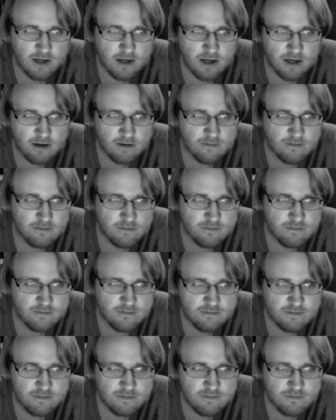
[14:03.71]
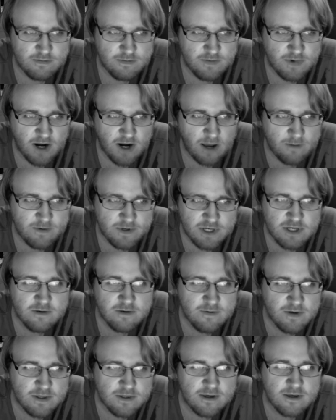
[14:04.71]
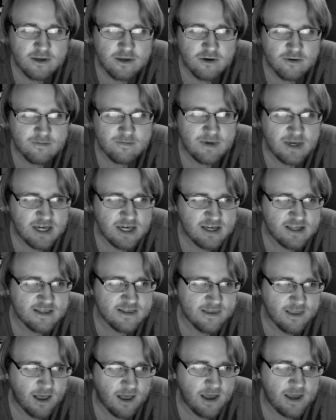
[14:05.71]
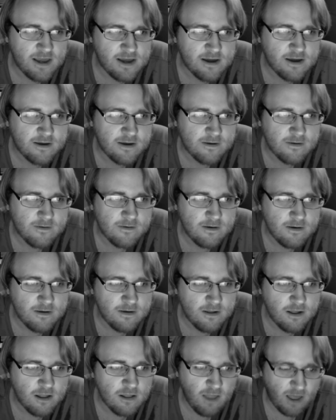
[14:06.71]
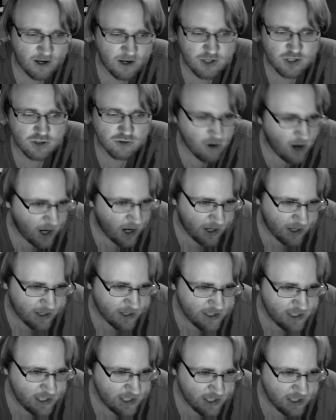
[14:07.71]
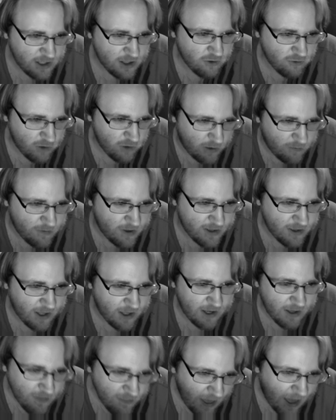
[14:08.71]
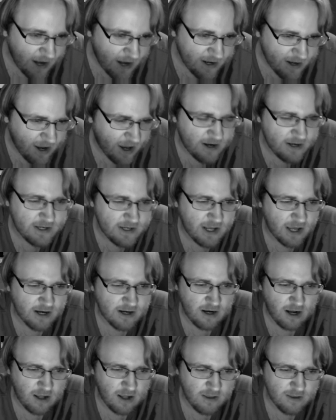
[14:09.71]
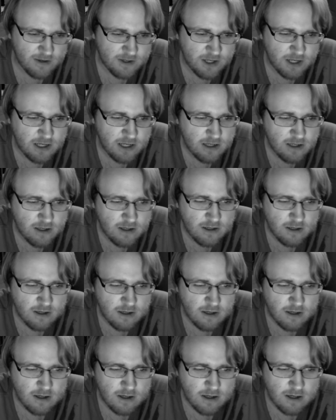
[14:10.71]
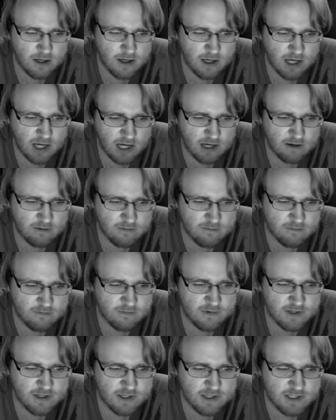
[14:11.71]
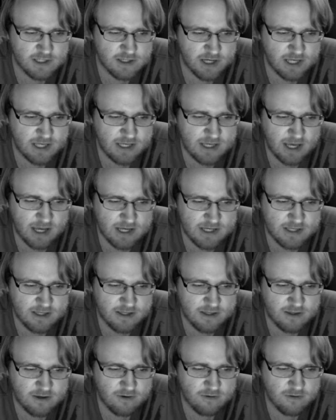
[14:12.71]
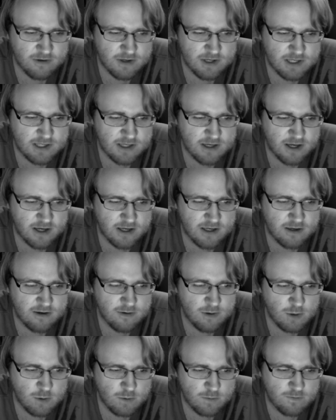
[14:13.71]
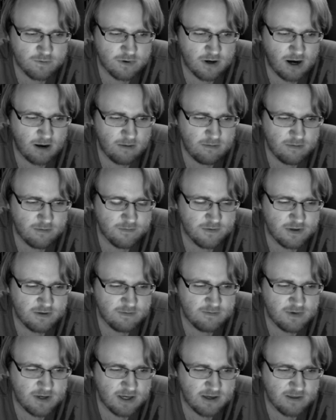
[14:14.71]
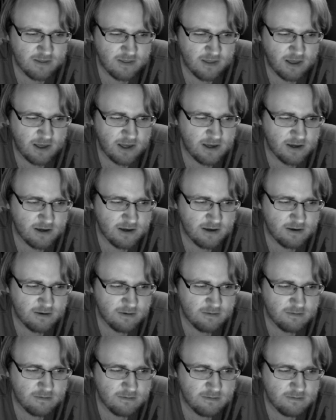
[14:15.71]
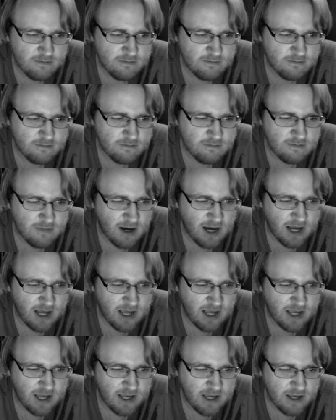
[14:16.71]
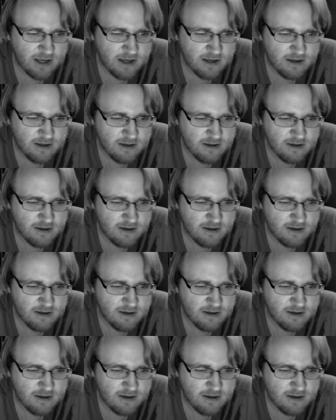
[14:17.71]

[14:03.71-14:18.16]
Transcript: But I'm assuming that you mean like electronics equipment, like that kind of technology. So I guess that the oldest thing I use would probably be like my